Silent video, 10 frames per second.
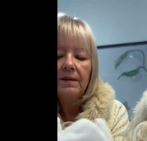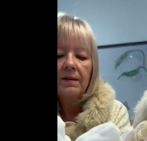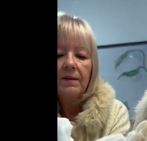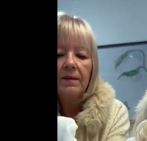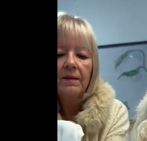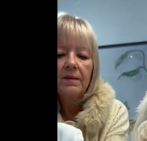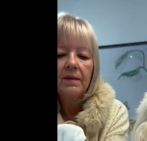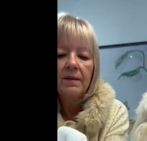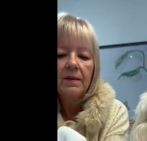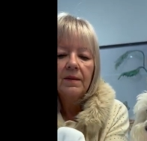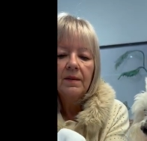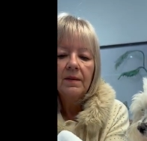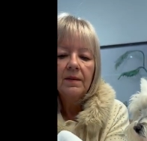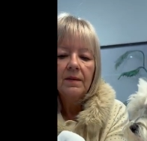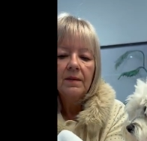
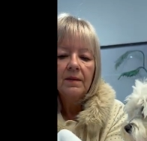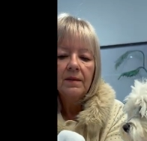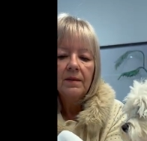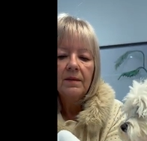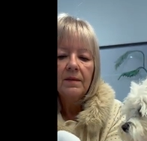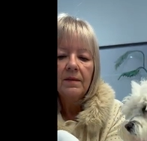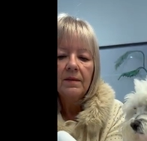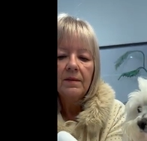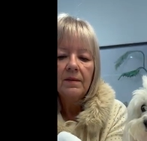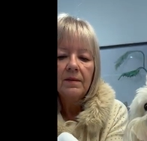Nothing is said.